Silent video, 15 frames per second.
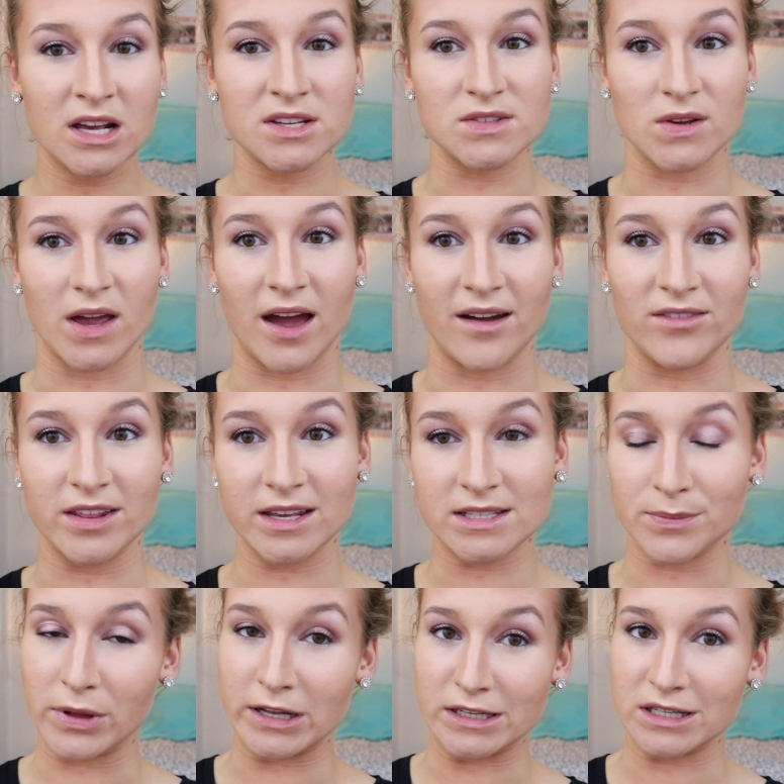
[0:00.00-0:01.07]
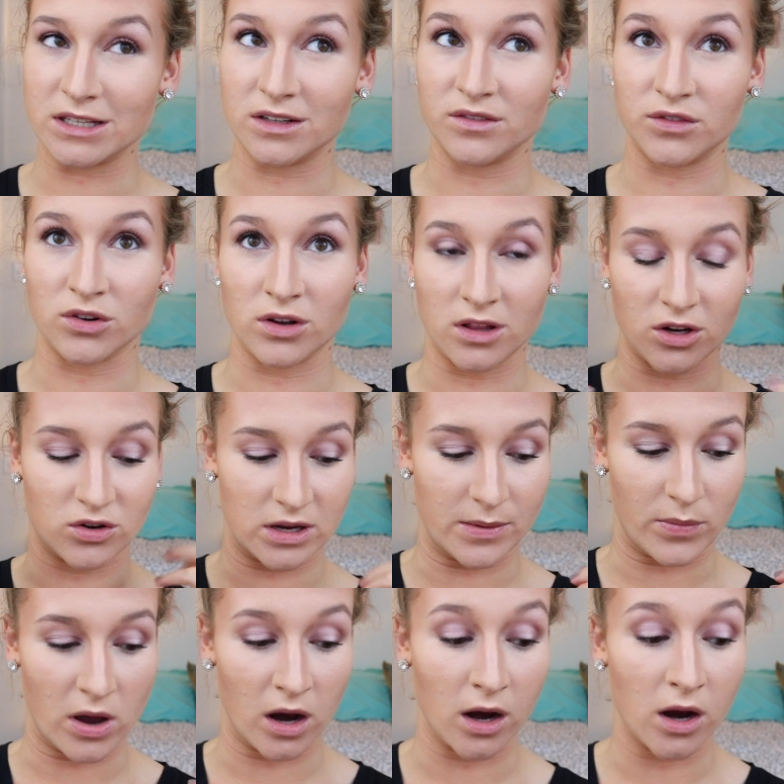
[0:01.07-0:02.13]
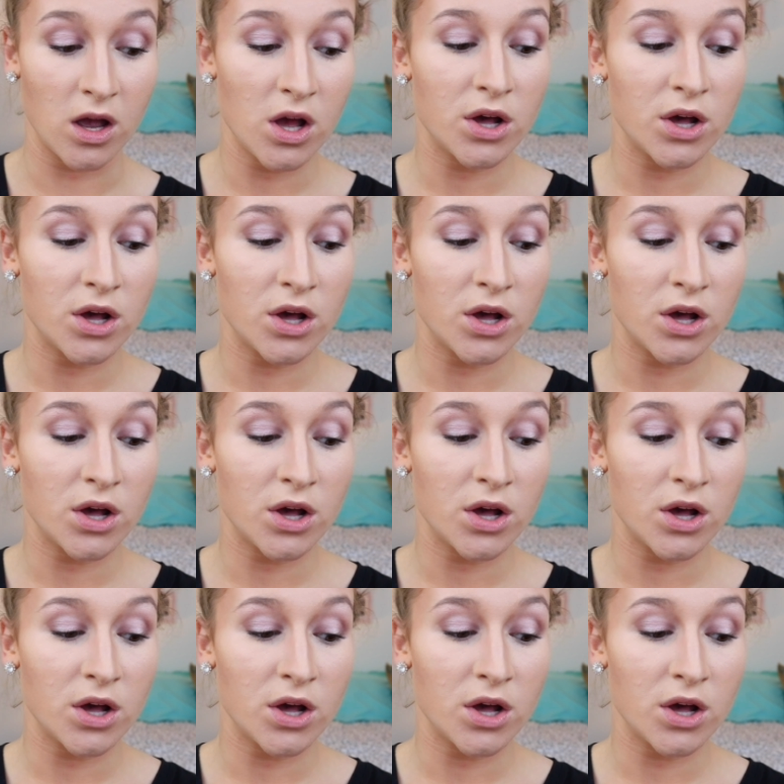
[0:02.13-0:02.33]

So yeah, everything's blended for the cream part.